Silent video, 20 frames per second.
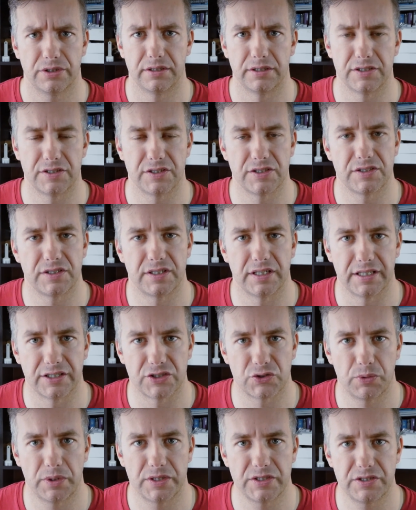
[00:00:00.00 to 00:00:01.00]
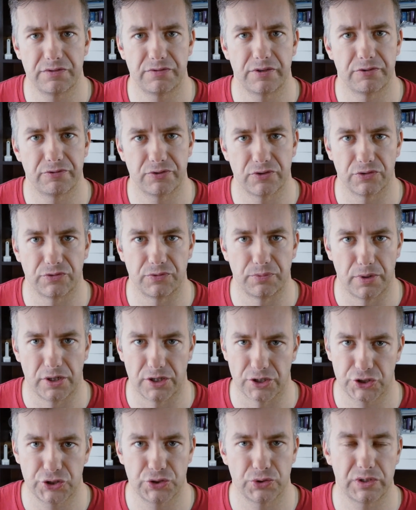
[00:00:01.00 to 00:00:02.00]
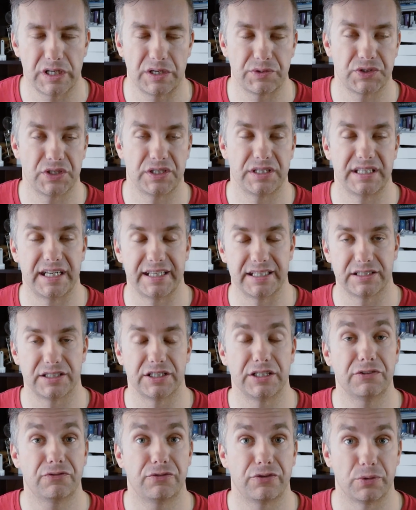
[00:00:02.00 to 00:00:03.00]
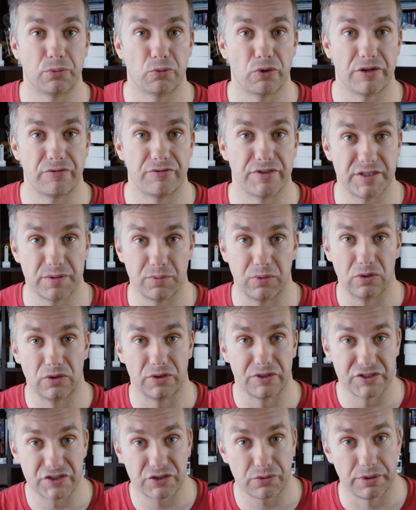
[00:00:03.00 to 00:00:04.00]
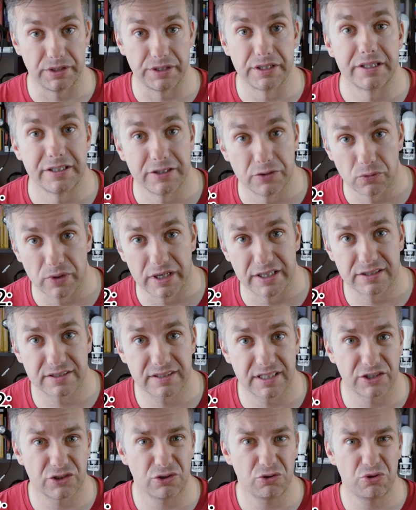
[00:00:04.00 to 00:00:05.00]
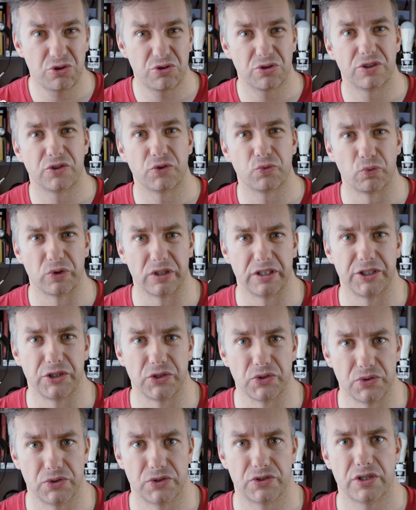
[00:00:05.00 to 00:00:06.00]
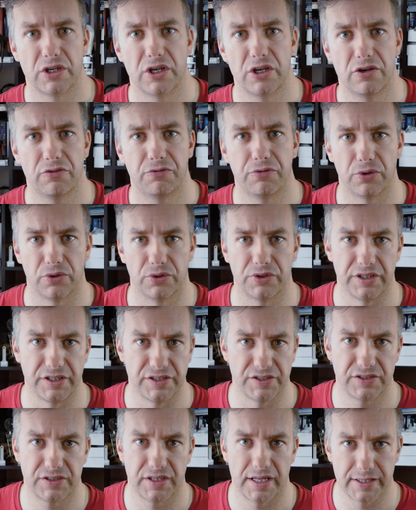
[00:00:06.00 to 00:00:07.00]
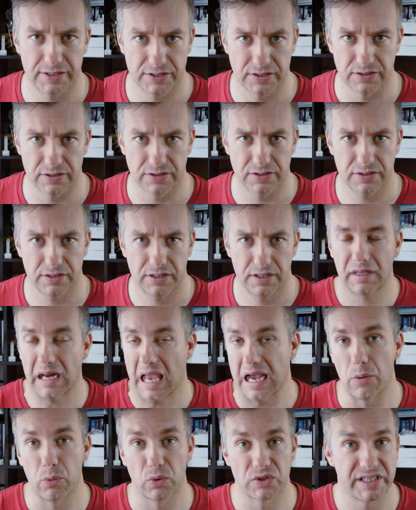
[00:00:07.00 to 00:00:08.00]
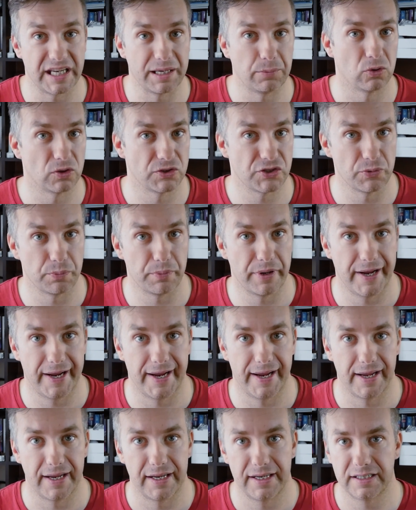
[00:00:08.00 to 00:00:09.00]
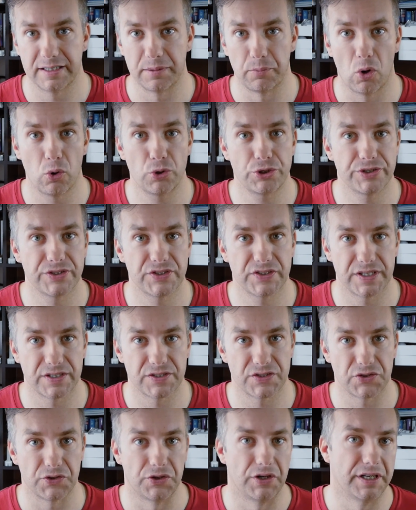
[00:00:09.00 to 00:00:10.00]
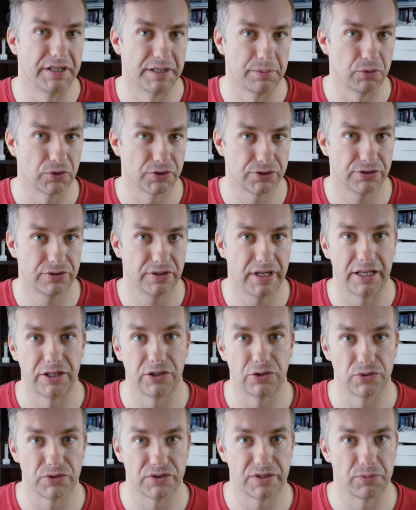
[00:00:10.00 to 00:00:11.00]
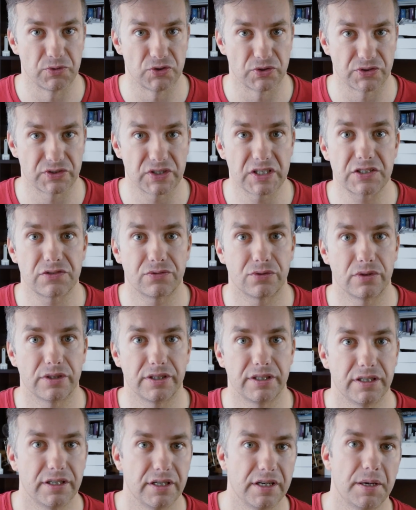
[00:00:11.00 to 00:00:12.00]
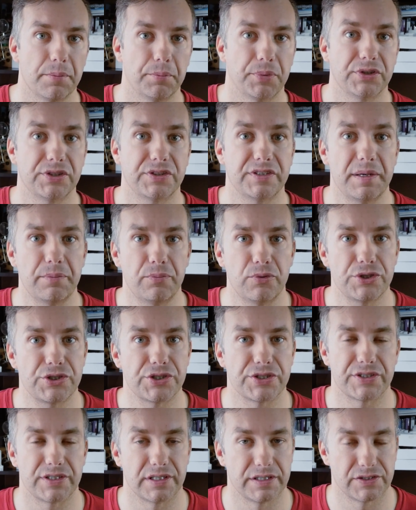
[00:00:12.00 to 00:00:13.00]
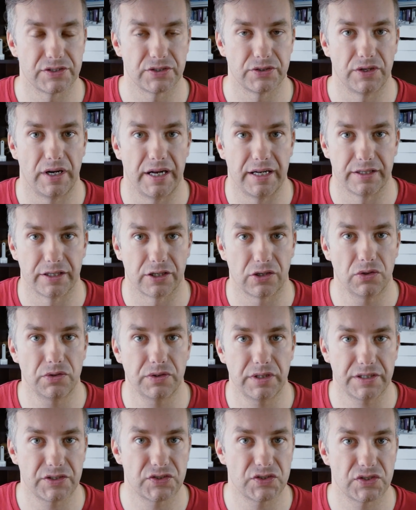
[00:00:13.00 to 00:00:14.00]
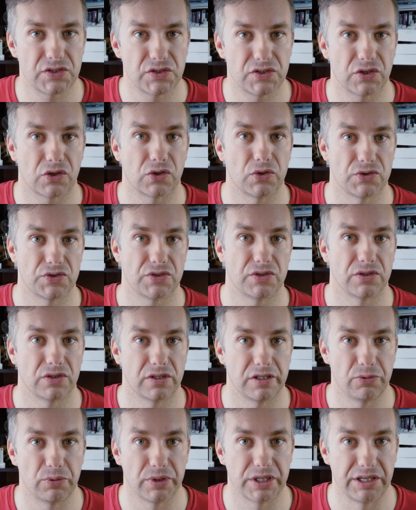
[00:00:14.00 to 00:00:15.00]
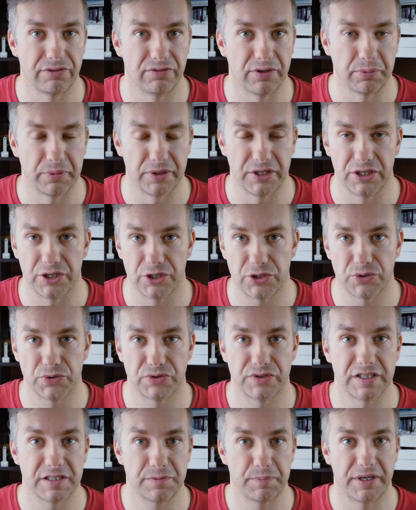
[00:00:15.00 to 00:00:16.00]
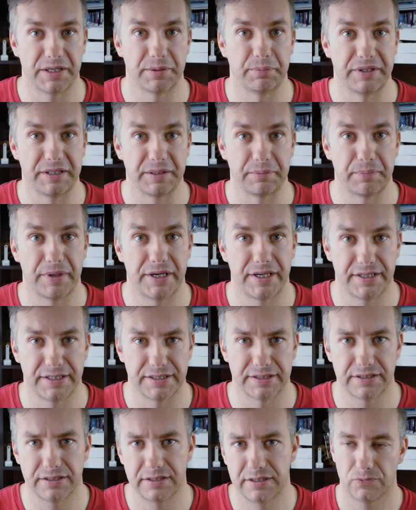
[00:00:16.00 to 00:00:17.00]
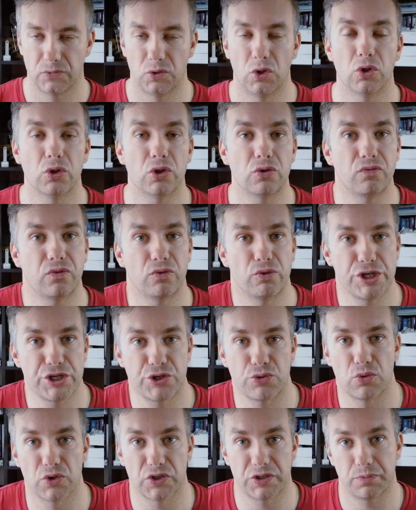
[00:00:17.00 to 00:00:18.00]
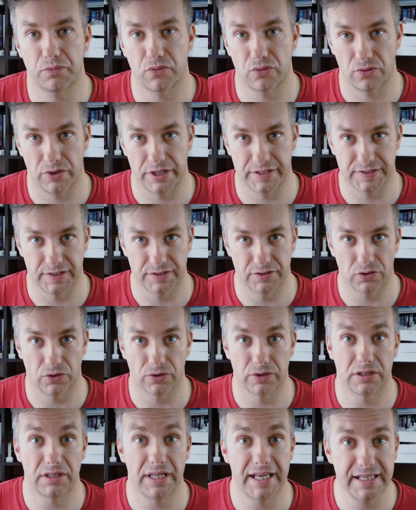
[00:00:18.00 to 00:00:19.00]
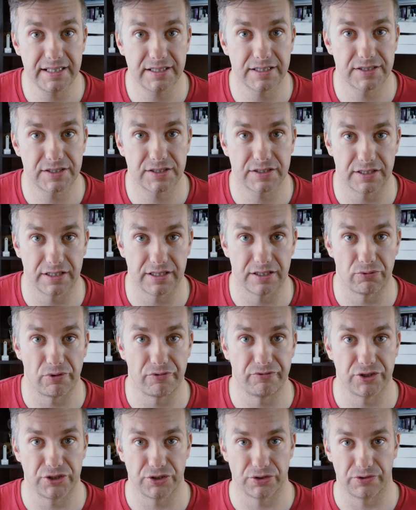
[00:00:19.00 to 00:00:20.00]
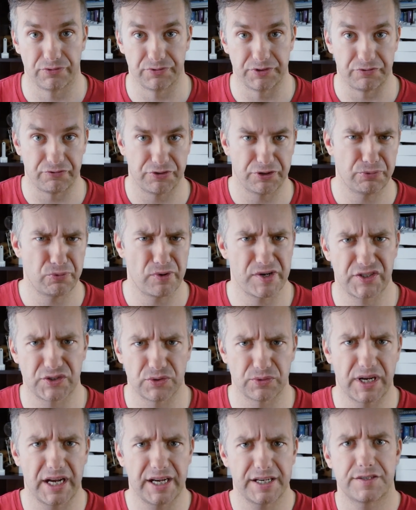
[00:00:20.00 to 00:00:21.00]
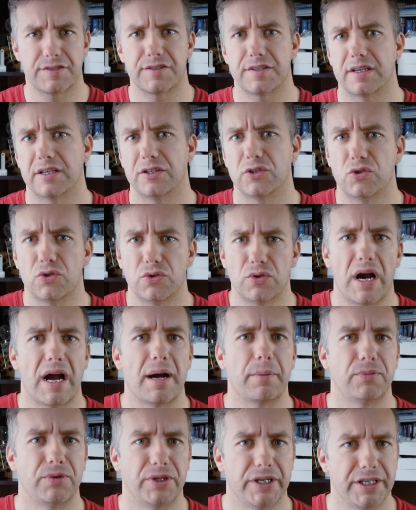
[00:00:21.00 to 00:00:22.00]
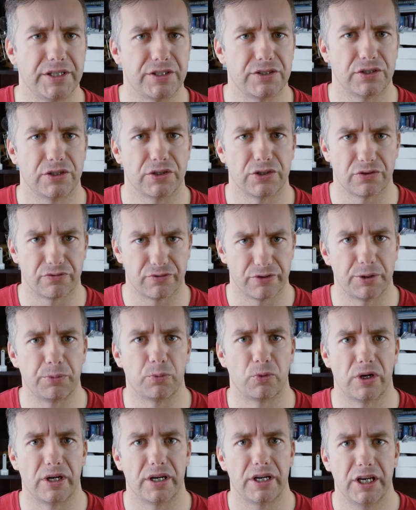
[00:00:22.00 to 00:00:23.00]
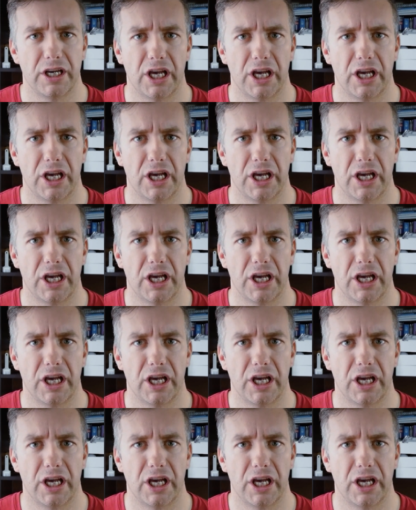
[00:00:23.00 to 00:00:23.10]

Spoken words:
This is the 25th of March 2019 firmware visible on the screen in red that you shouldn't really use for these sensors. I was able to pair the motion sensor and a button and use them successfully, but the temperature sensor and the contact sensor constantly were giving me issues despite being paired. None of which was present on the latest revision of the firmware, so guys, do update your firmware.